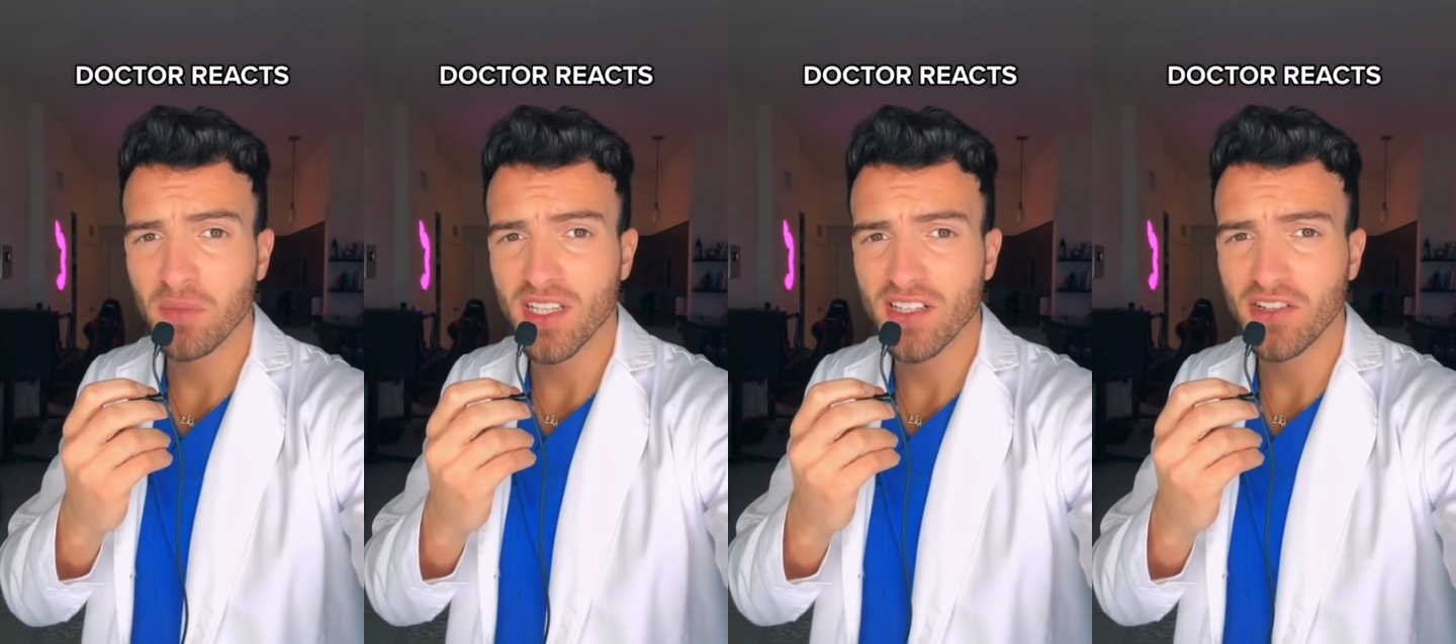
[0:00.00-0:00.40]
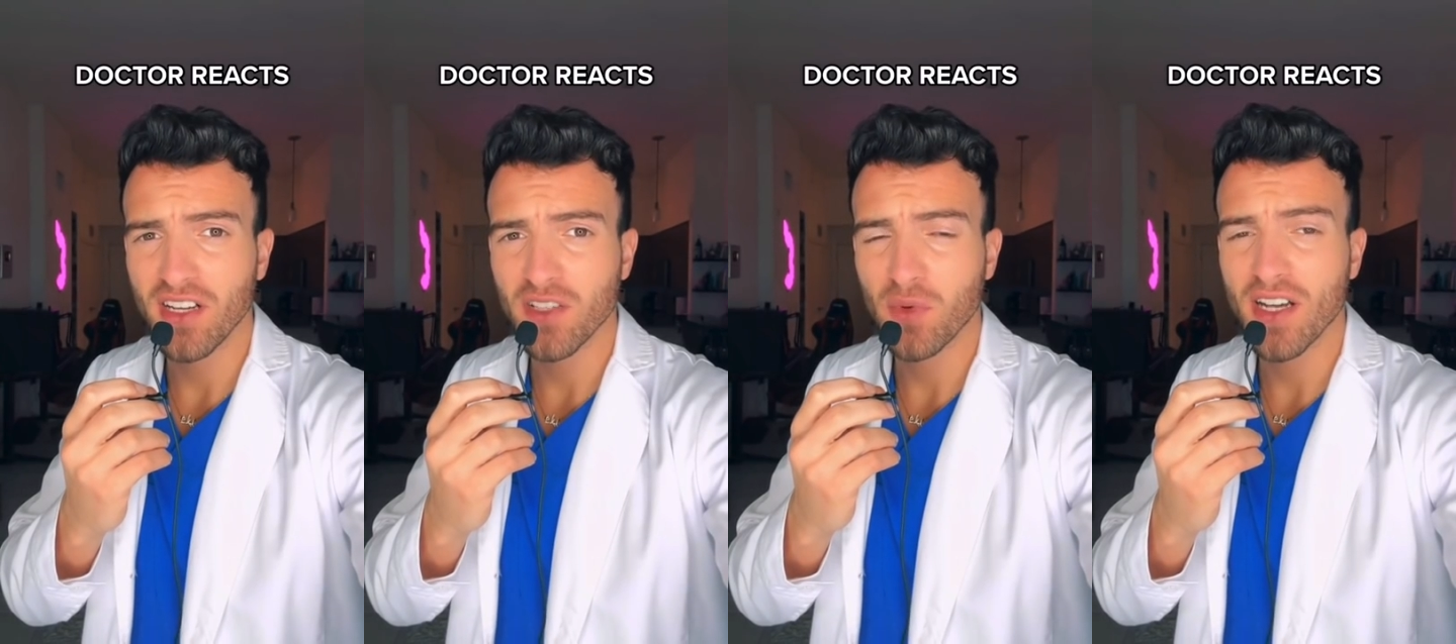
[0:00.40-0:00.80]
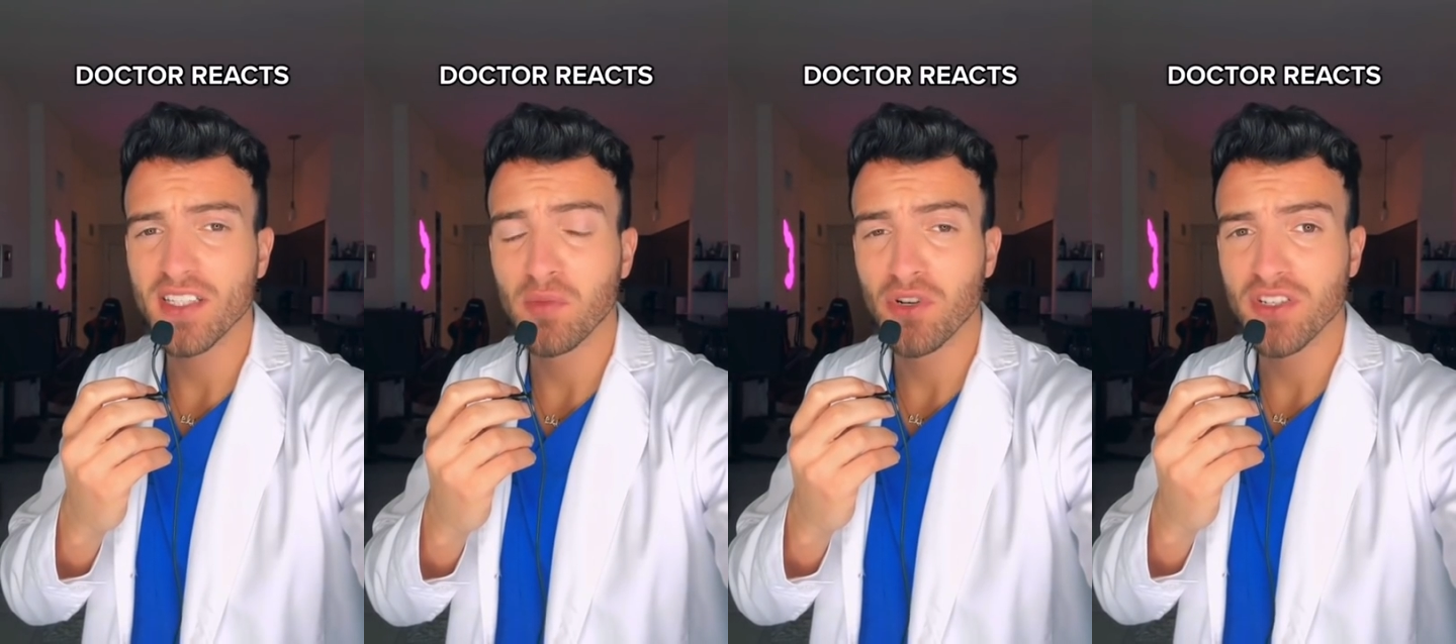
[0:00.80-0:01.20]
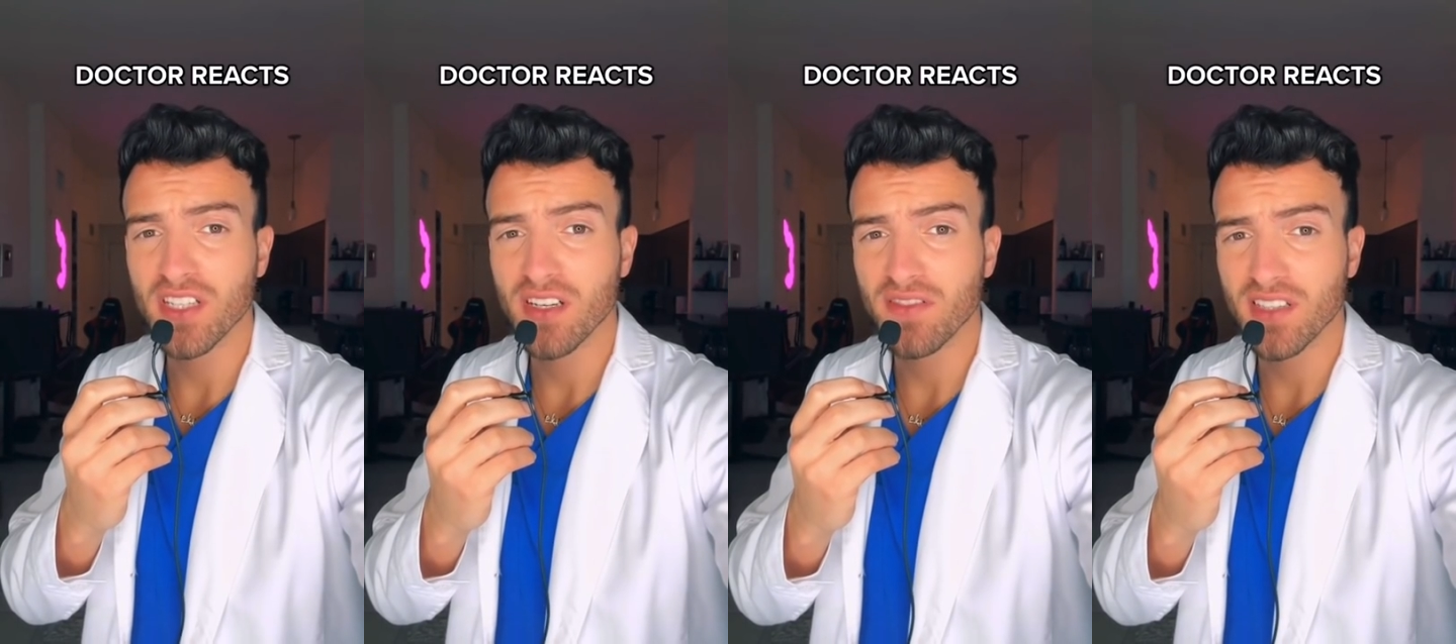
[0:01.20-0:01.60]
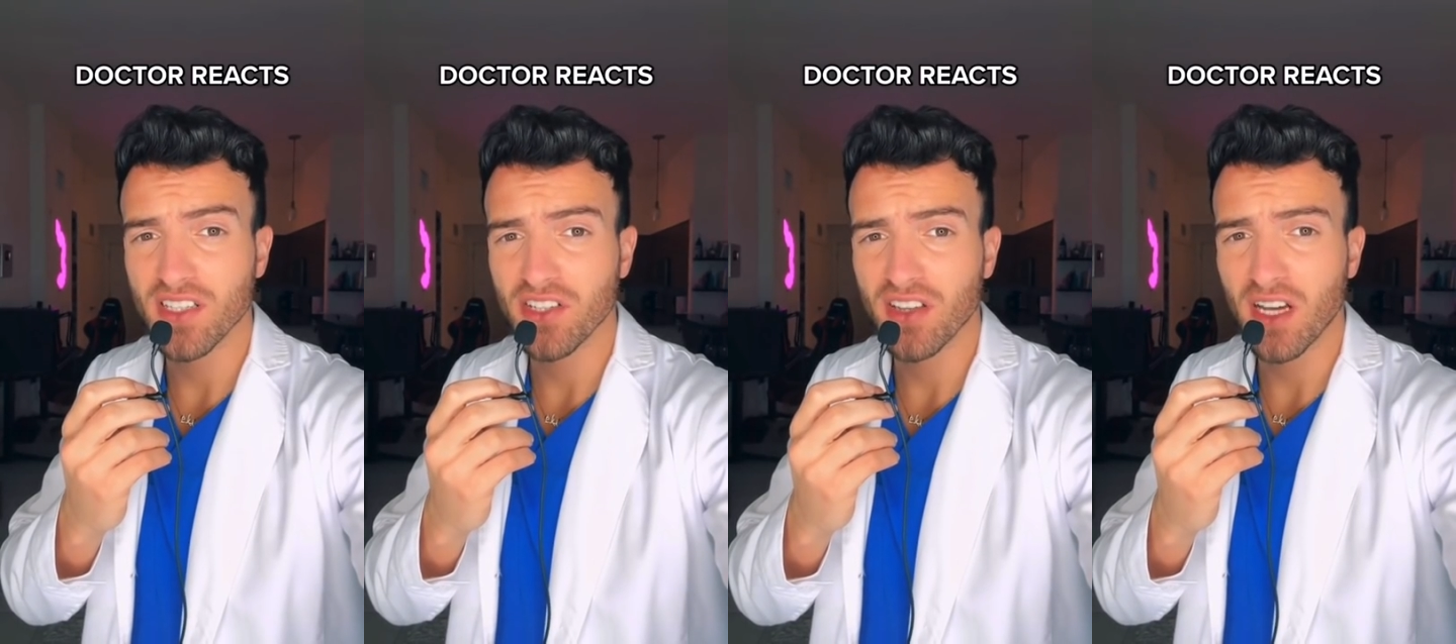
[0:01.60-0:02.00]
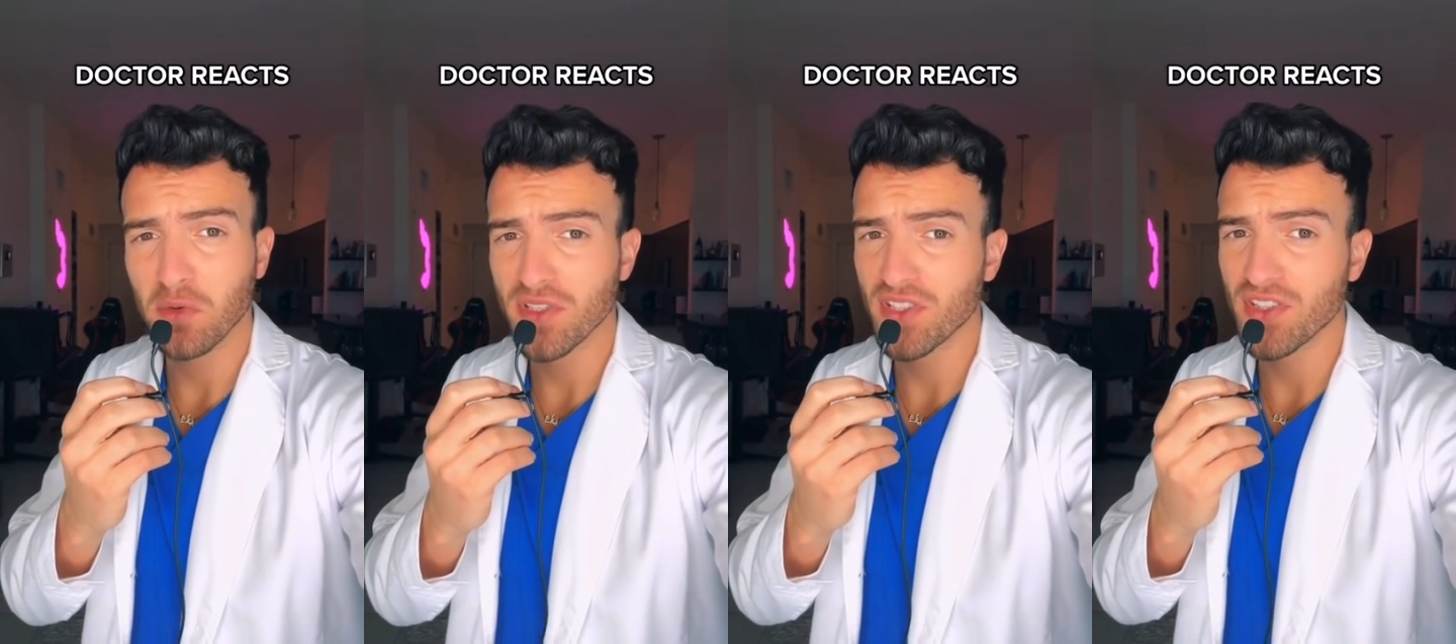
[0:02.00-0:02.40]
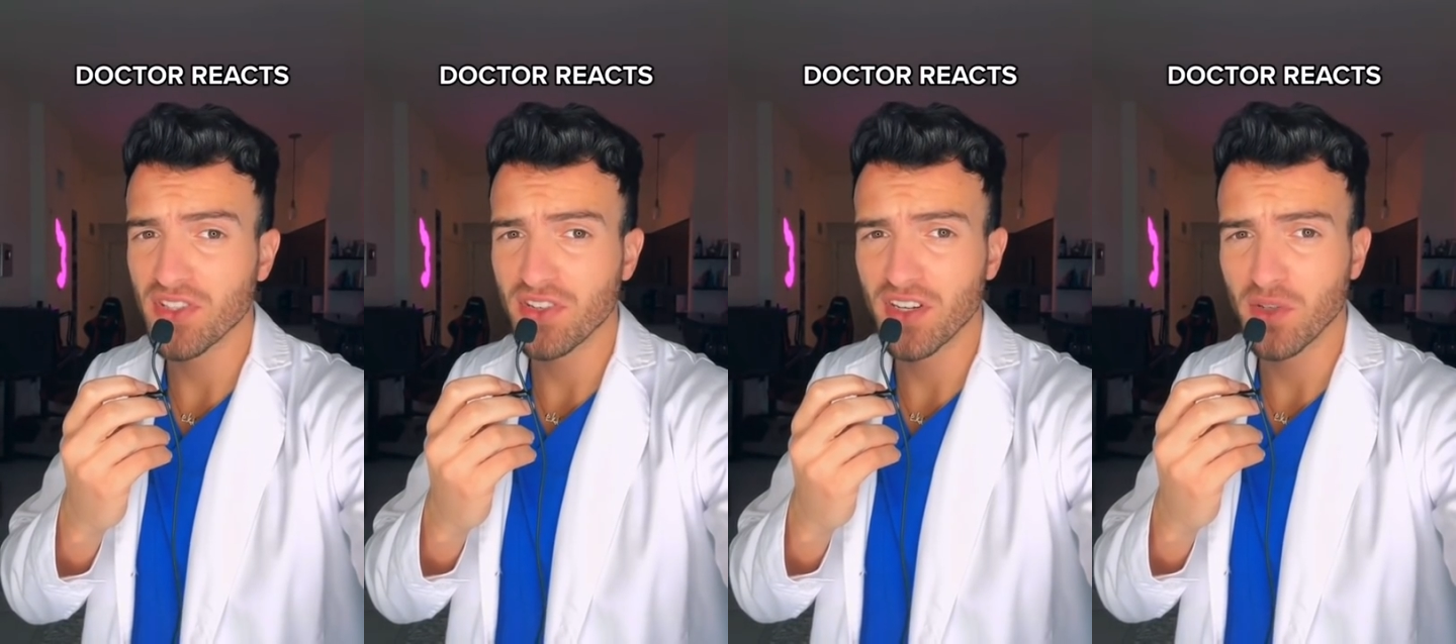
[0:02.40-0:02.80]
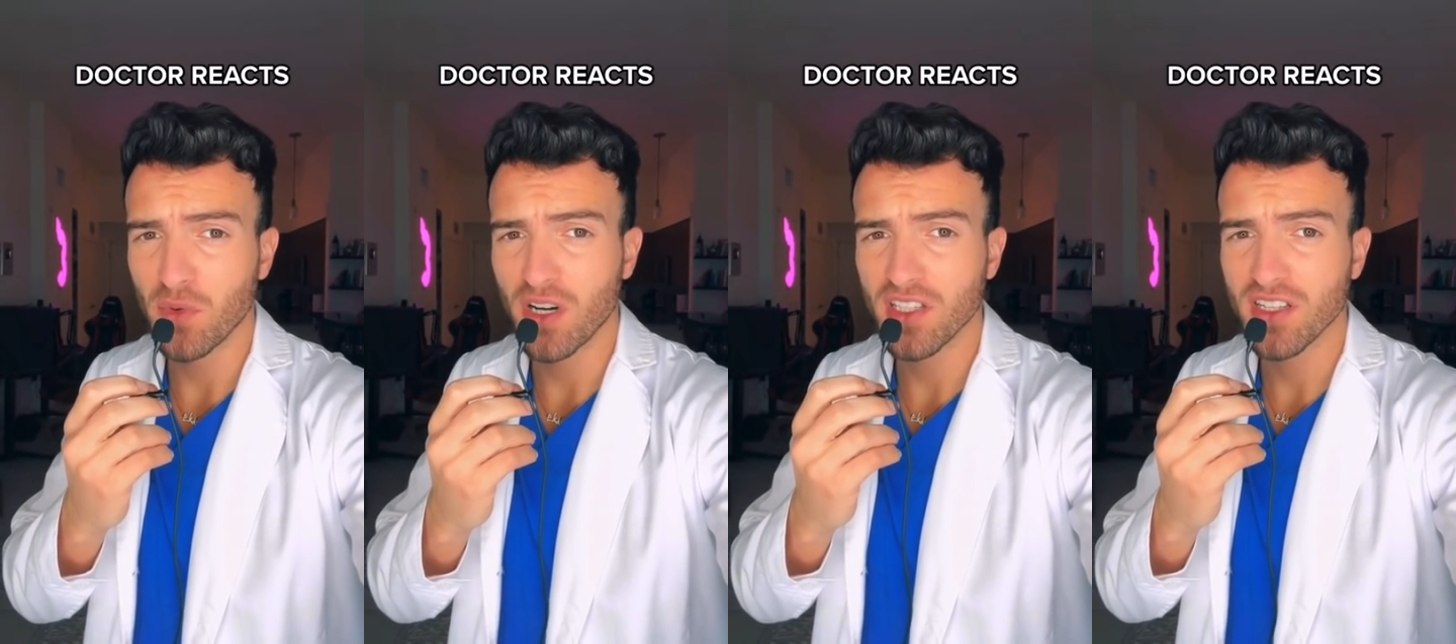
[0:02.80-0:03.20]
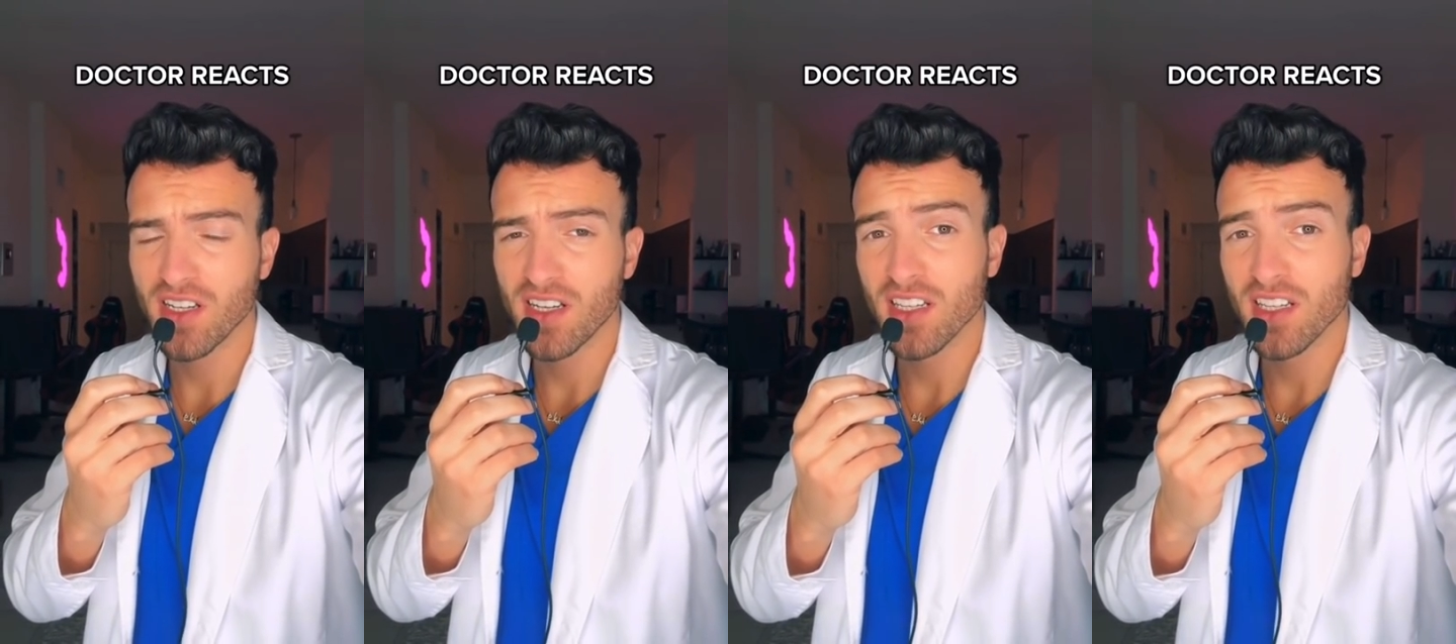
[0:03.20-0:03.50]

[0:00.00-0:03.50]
going to tell you guys why, as an emergency physician, that was concerning to watch,